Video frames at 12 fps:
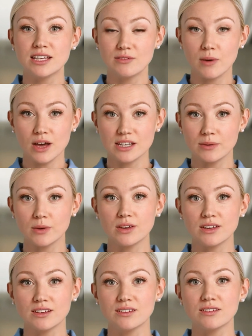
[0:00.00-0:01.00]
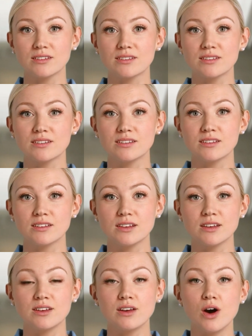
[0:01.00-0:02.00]
if possible.
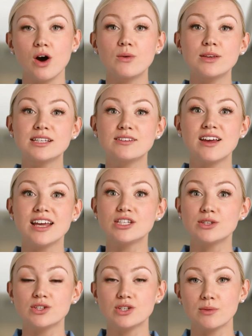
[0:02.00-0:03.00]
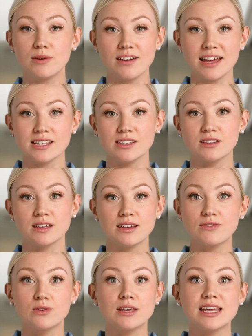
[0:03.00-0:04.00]
Always advise your supervisor
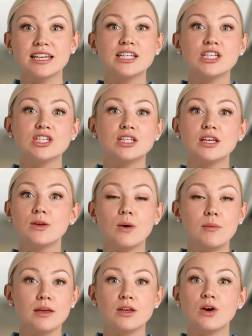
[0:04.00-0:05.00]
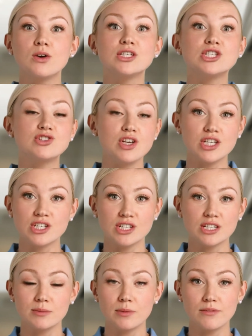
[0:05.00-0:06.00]
if you need additional equipment or instruction
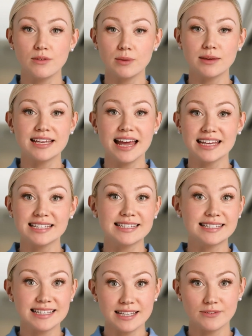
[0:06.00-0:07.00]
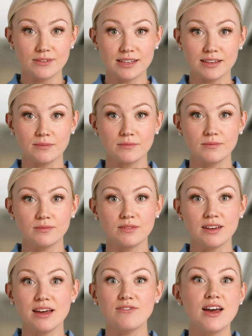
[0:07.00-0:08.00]
to perform a task safely.
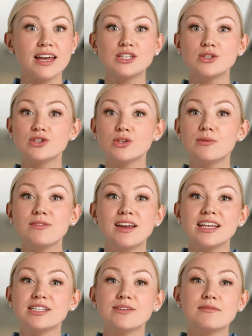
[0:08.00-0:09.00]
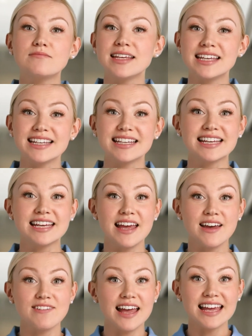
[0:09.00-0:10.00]
Advise your supervisor immediately
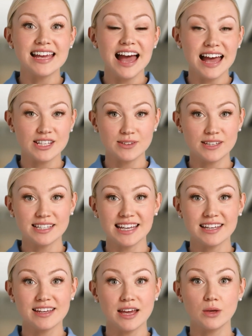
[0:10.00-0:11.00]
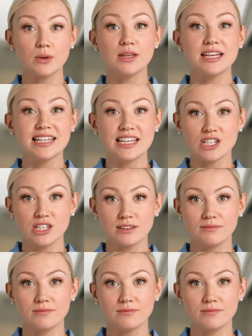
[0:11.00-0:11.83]
of any hazardous area or condition.